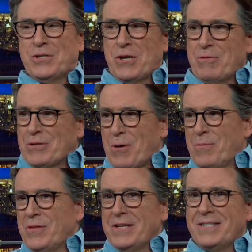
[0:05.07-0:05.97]
the show is
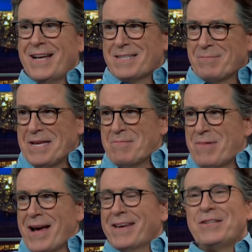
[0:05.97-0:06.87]
open these days, I'm leaning
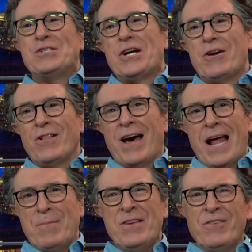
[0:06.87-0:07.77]
back in the chair a lot.
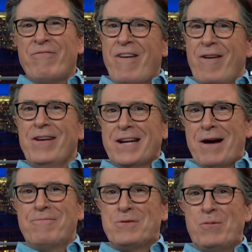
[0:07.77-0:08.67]
I'm either very
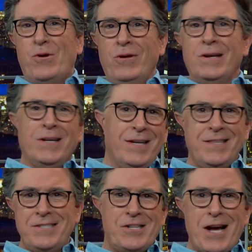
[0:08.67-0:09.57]
comfortable in
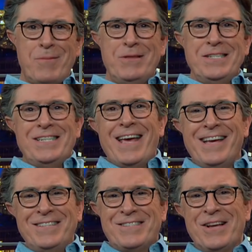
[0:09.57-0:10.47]
this job these
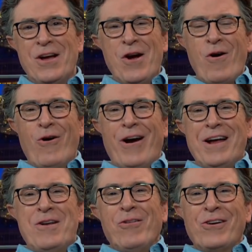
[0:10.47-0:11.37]
days, or
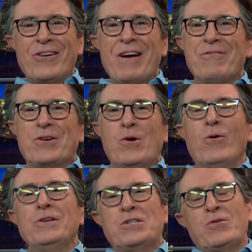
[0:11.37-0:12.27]
I no longer have the
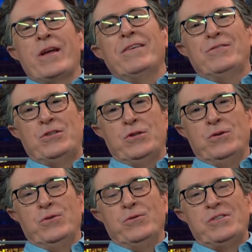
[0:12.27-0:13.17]
core strength
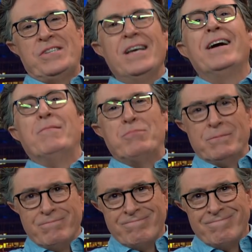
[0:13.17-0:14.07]
to sit up.
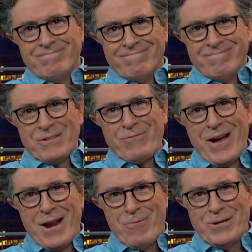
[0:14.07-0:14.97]
Let's
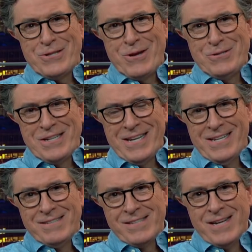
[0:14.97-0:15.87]
find out which of those it
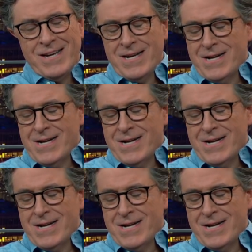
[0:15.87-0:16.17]
is.